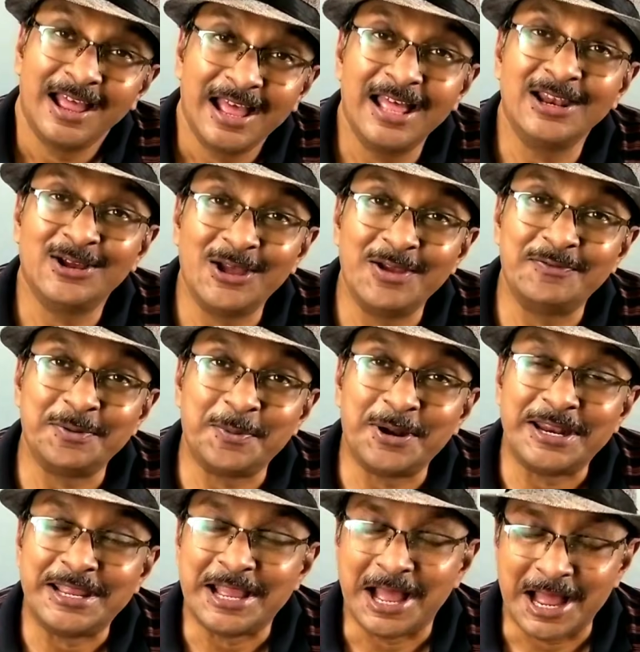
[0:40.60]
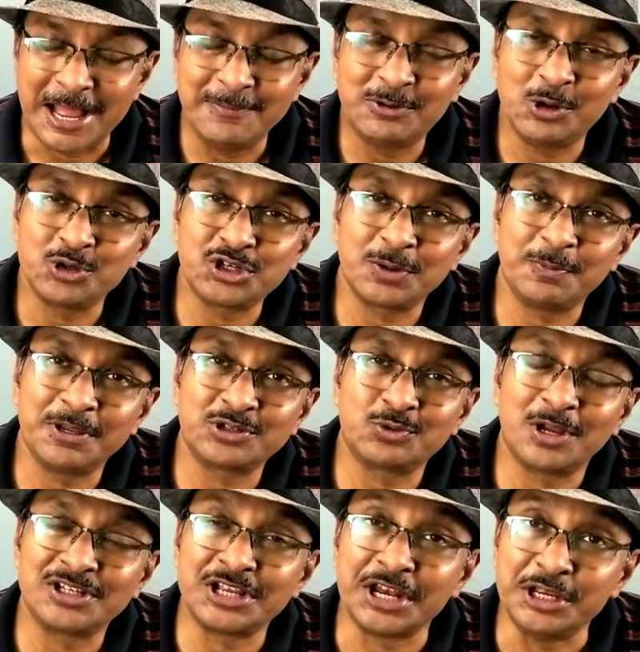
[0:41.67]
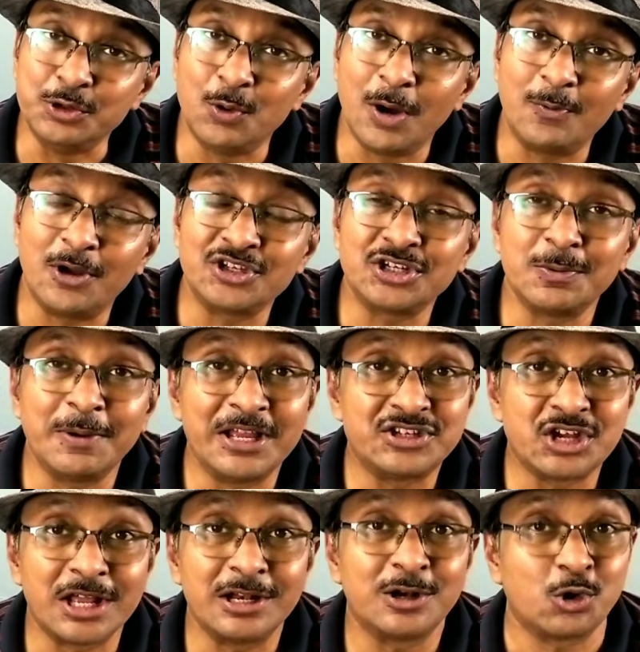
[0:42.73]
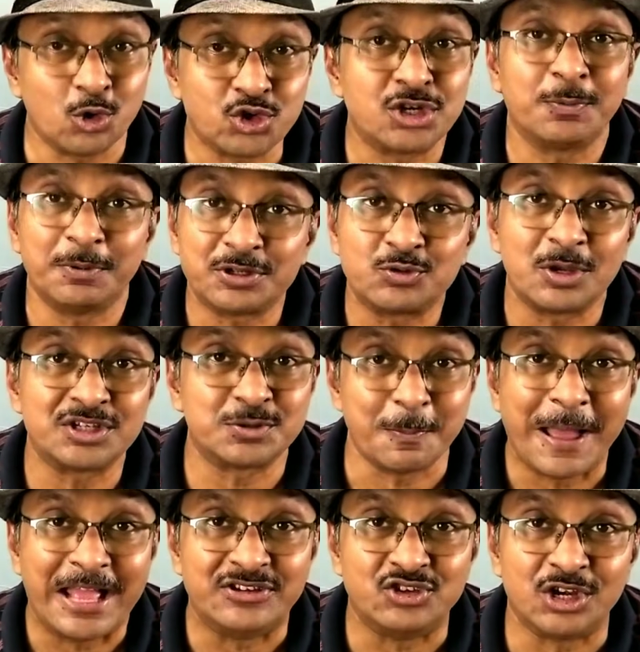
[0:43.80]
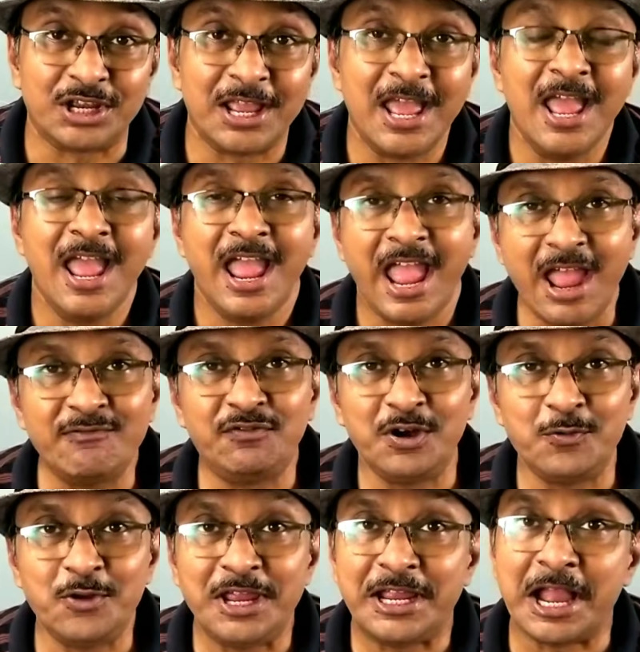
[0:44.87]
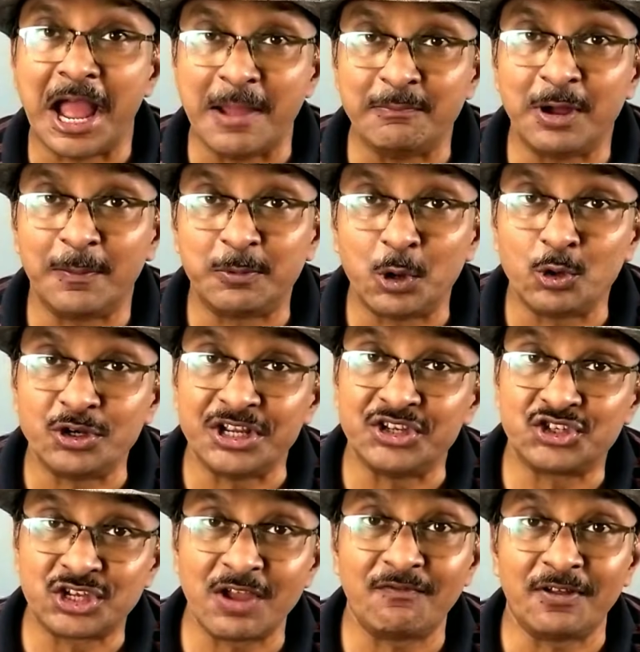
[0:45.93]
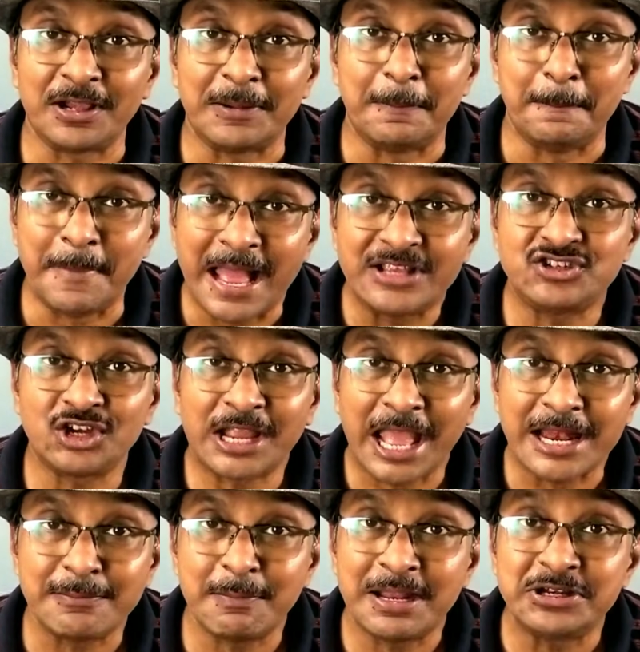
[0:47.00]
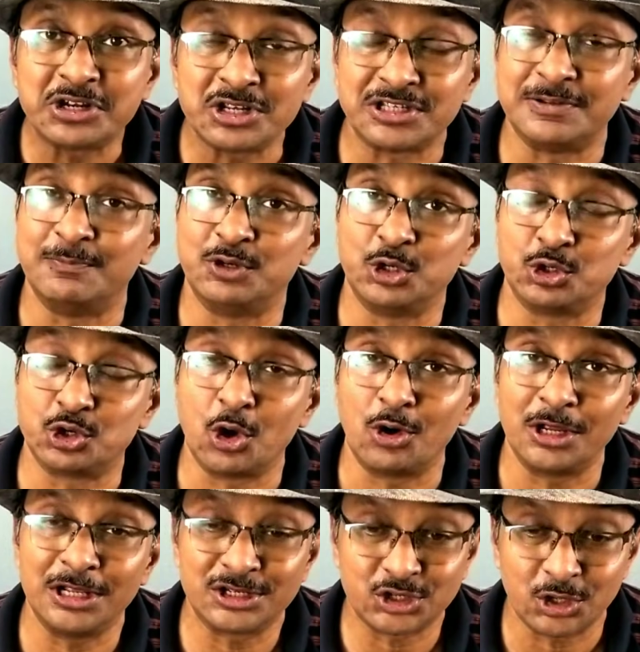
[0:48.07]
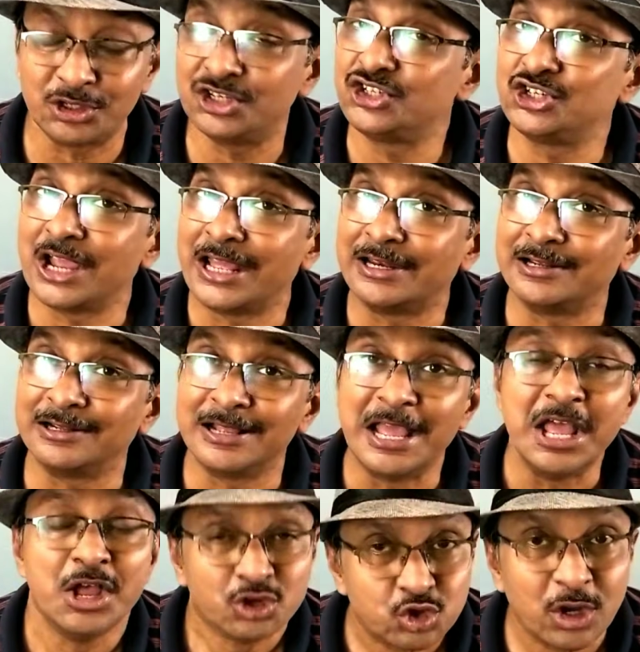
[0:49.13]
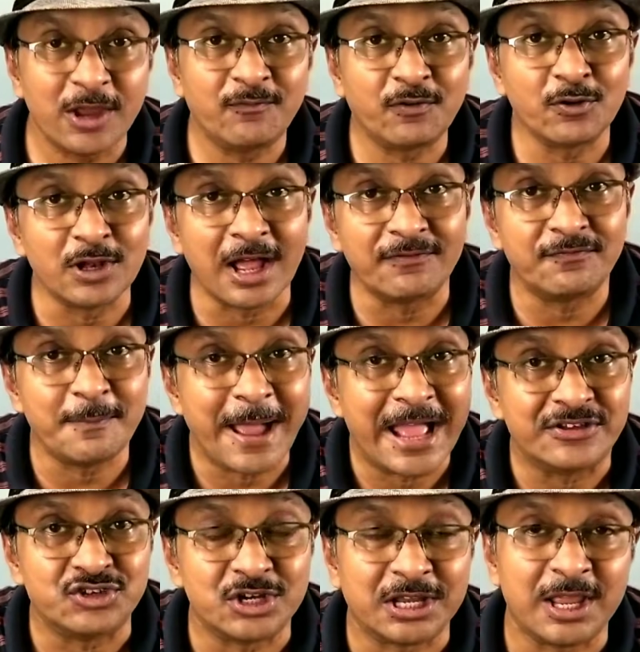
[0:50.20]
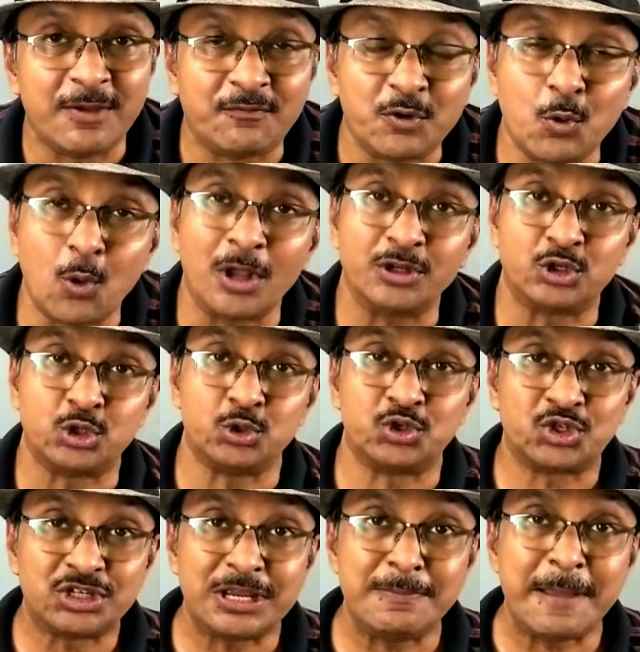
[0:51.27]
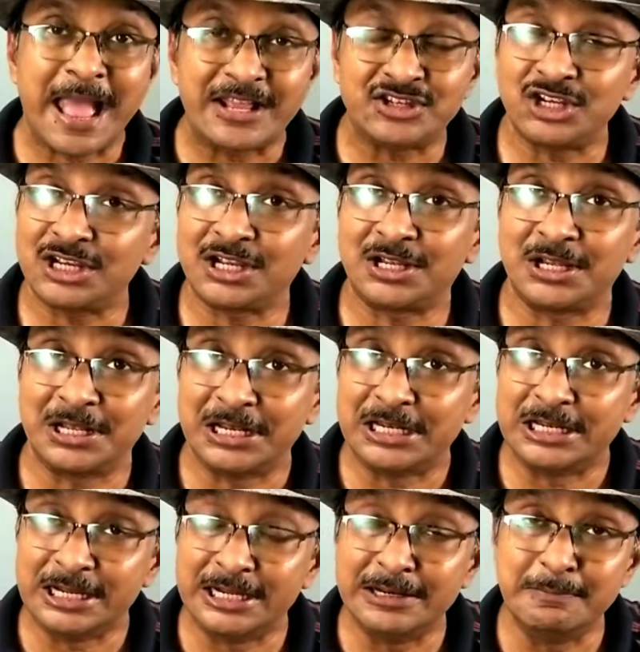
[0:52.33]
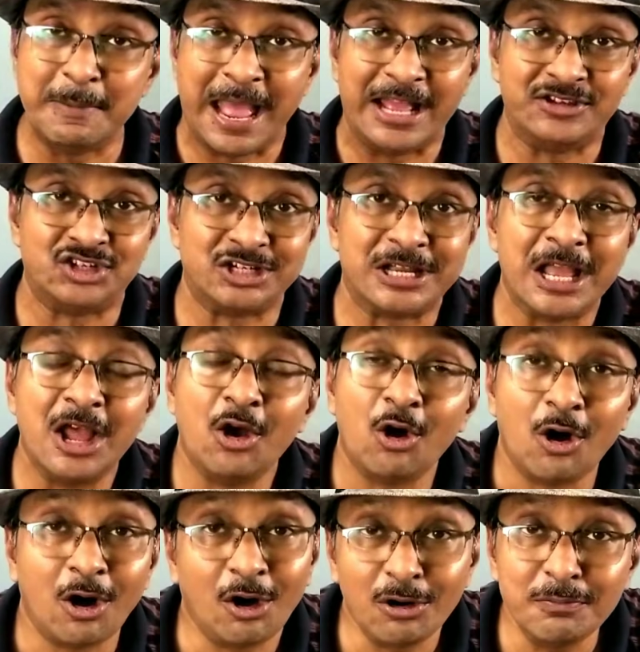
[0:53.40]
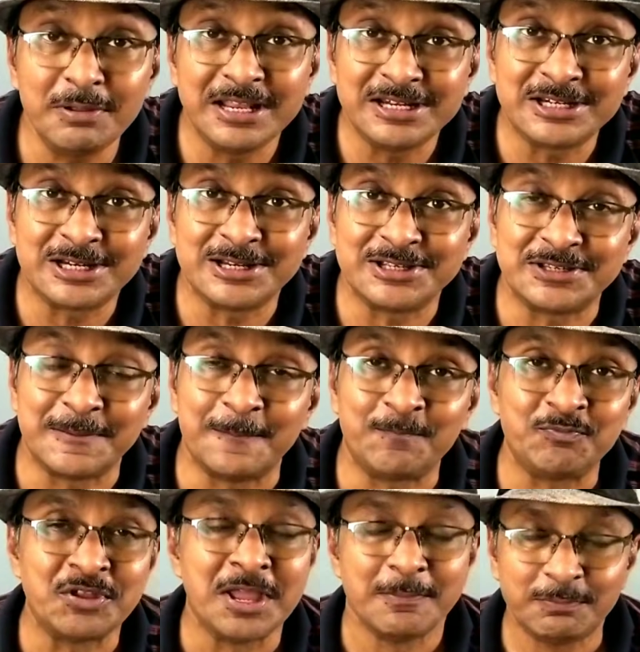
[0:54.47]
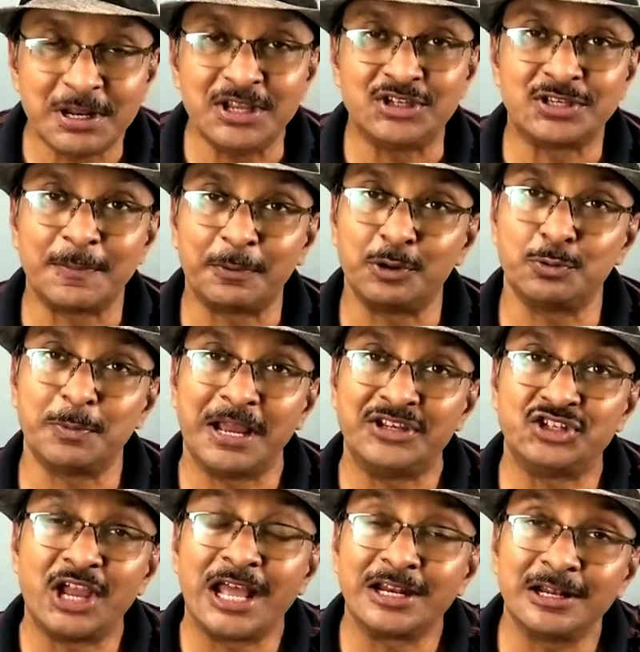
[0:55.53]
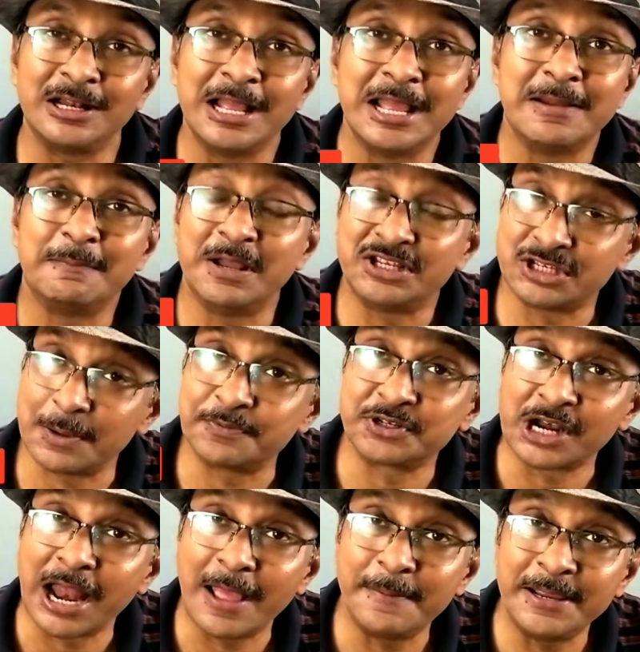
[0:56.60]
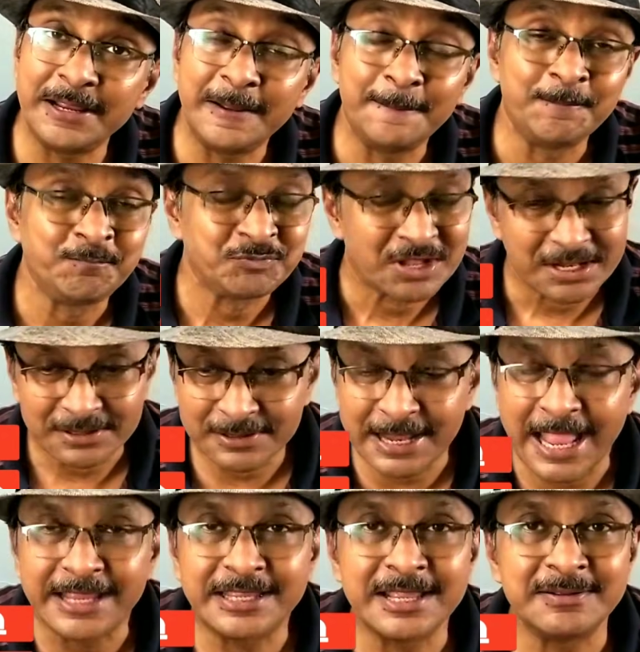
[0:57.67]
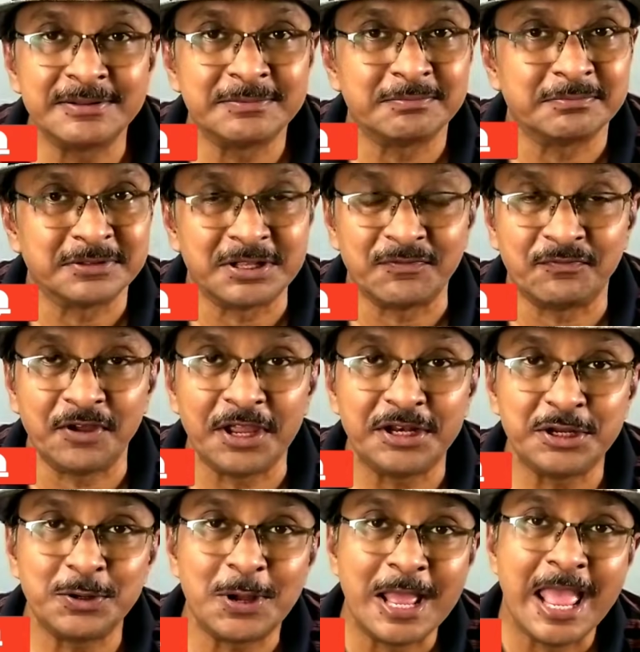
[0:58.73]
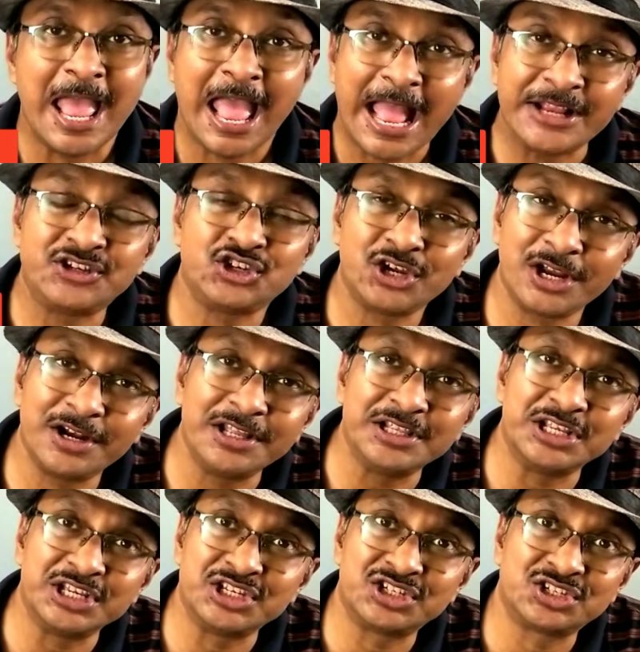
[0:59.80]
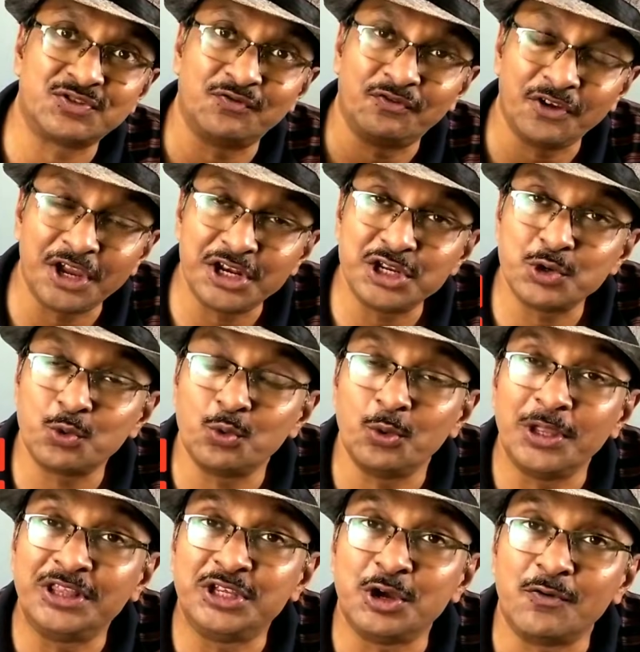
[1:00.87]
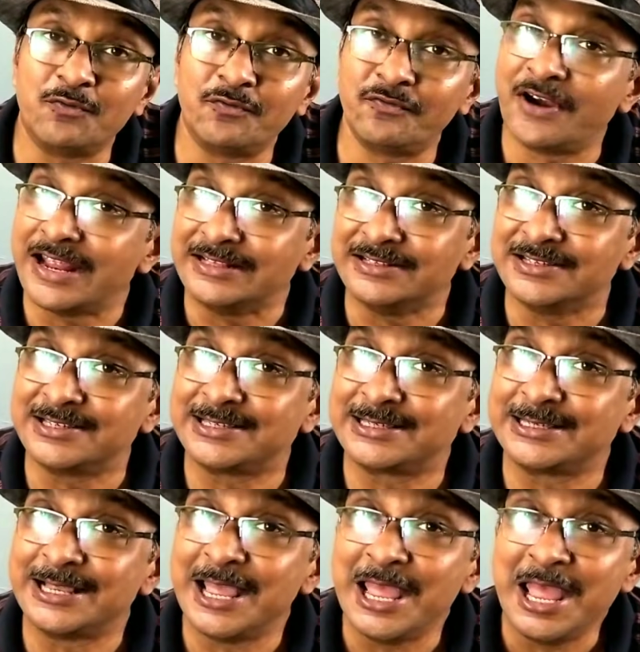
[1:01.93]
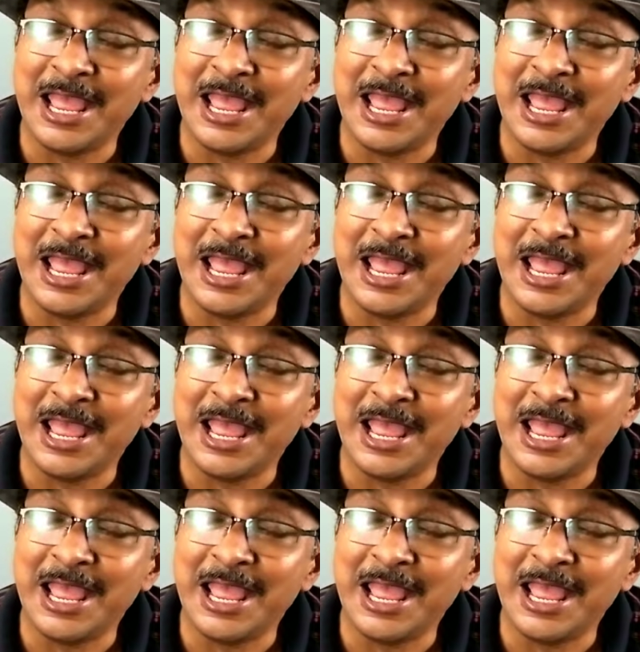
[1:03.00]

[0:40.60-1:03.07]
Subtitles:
Hello everybody, I'm Kaushik Biswas and you are watching my channel Kaushik Biswas Magic. Every week I'm uploading several magic and mentalism tutorials on this channel. So if you love magic, if you want to see magic, learn magic or mentalism, please support my channel by subscribing, liking the video and sharing this video with your friends.